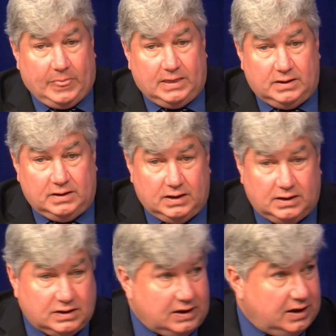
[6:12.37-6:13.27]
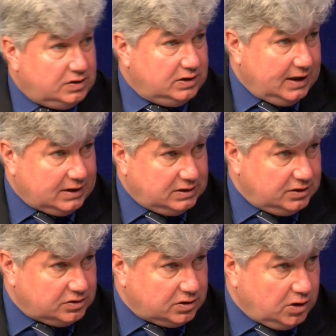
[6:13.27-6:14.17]
the Education Act
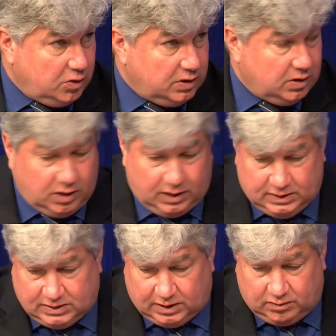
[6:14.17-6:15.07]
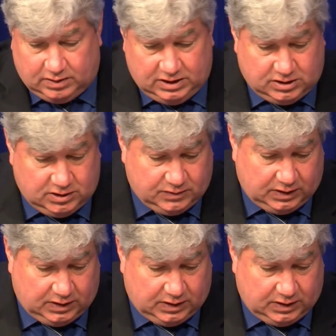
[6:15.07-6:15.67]
years ago and all these other initiatives.